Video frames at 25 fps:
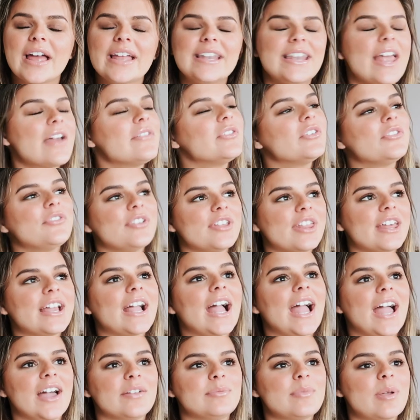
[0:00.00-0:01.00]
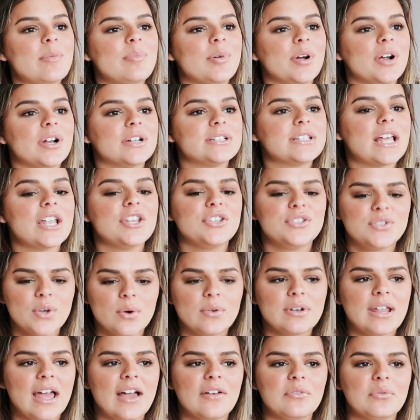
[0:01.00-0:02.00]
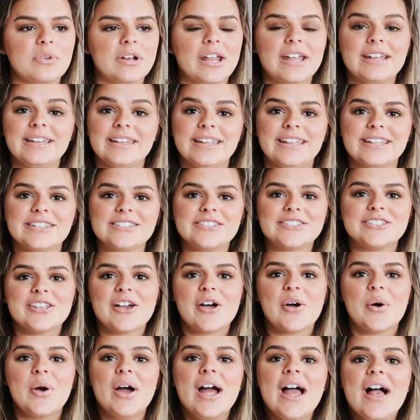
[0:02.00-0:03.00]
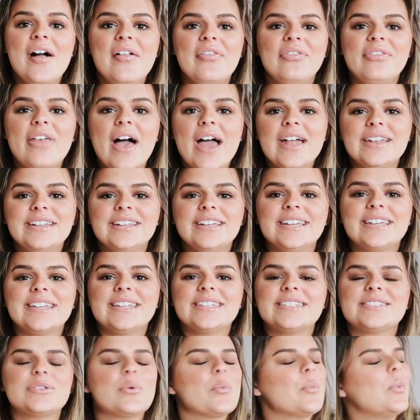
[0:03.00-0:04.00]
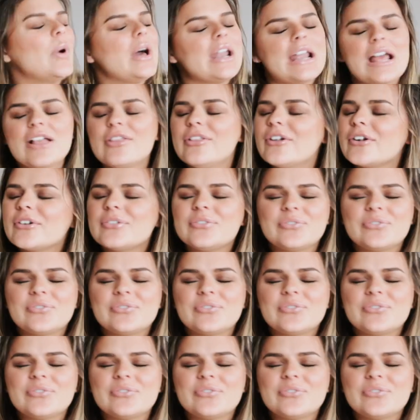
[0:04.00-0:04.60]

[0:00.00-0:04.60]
I never feel like I have my purse and don't have what I need. So that is what I look